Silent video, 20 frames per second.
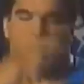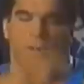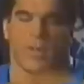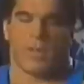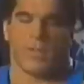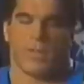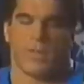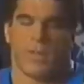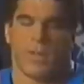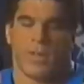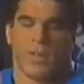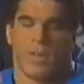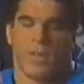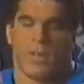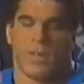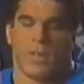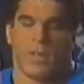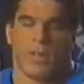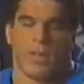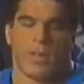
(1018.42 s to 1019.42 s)
of
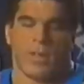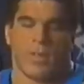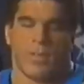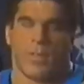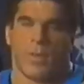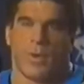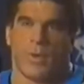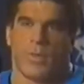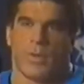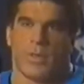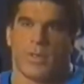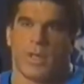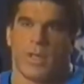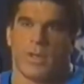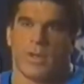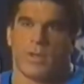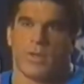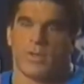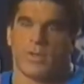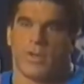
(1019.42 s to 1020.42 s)

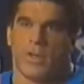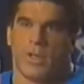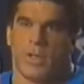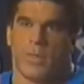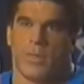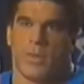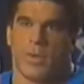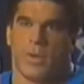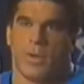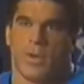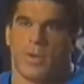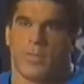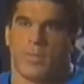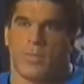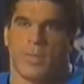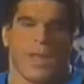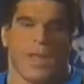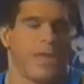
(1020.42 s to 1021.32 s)
perpendicular to the upper arm.